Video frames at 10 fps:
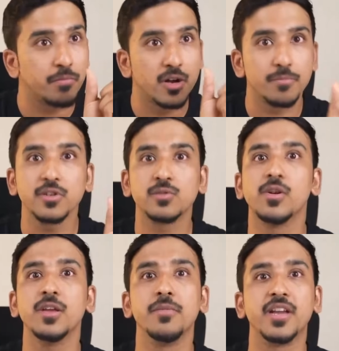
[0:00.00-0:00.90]
is
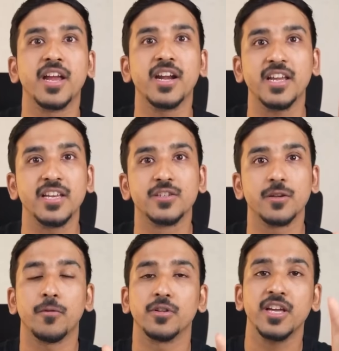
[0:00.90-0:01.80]
purposefully making it
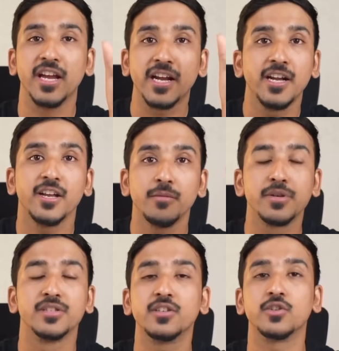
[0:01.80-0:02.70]
easier for the Indian
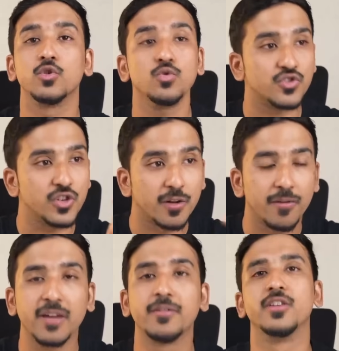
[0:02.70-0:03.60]
businesses to
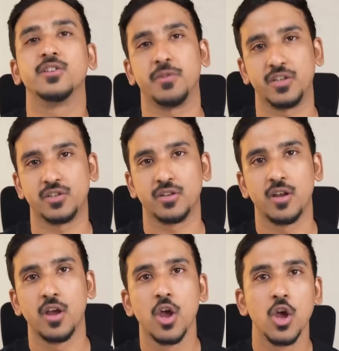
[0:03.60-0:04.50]
survive in this space.